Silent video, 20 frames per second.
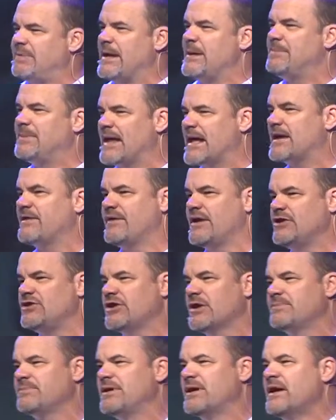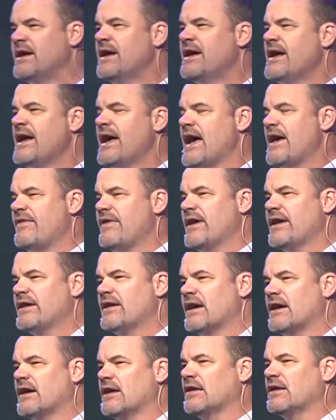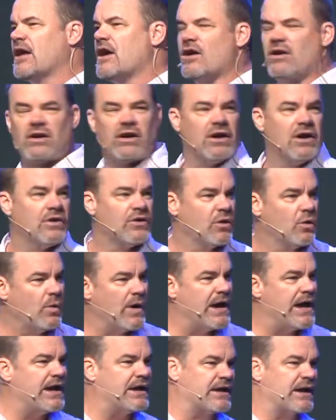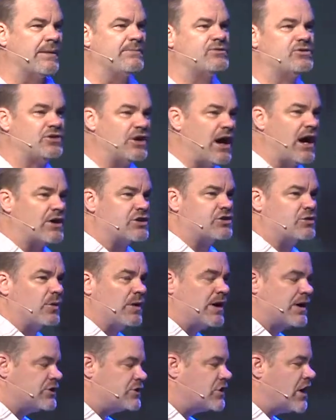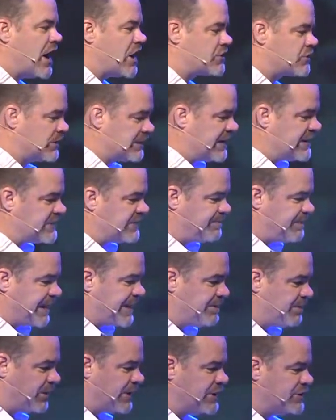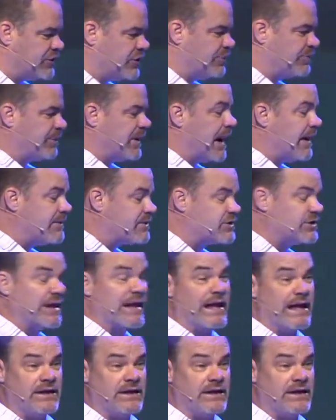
his people out of Egypt, and then uh, along the way comes Joshua, and Joshua leads the people into the promised